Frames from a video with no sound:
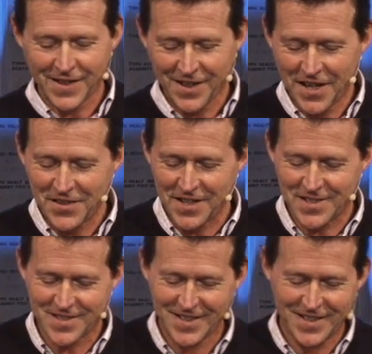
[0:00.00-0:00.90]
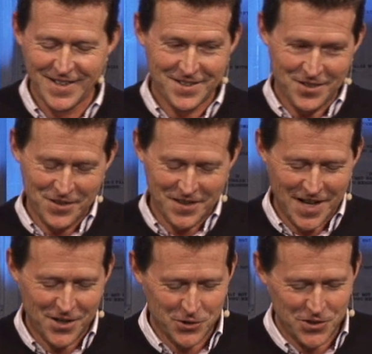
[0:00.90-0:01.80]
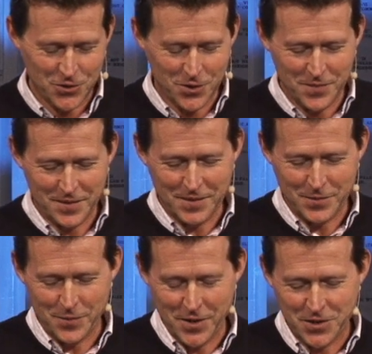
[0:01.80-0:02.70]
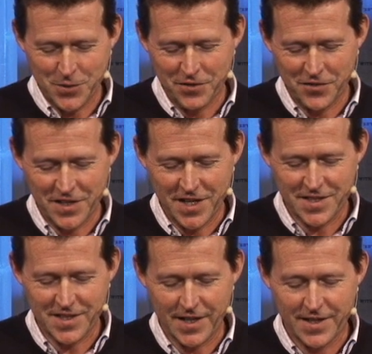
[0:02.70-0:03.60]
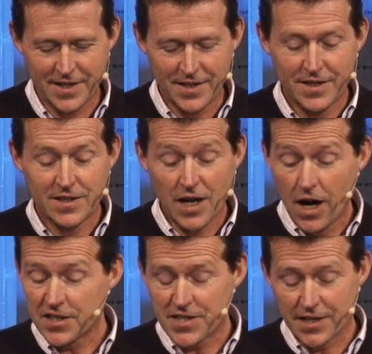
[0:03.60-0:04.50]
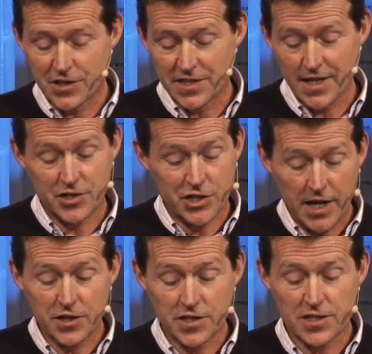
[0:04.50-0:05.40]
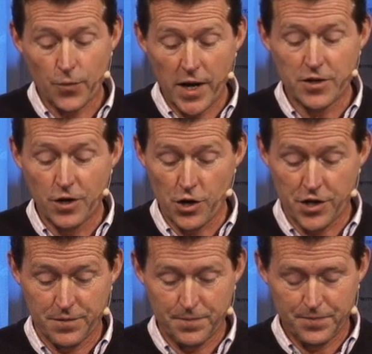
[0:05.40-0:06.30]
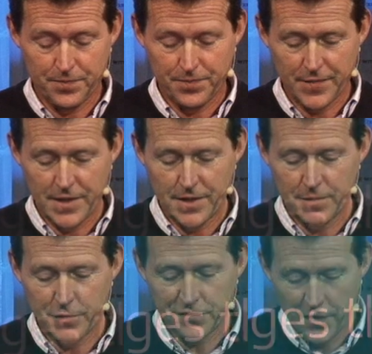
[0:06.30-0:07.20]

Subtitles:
And then this is the thing that Andrew saw on my tweet feed yesterday. Dieting, she said, changes the way you look, but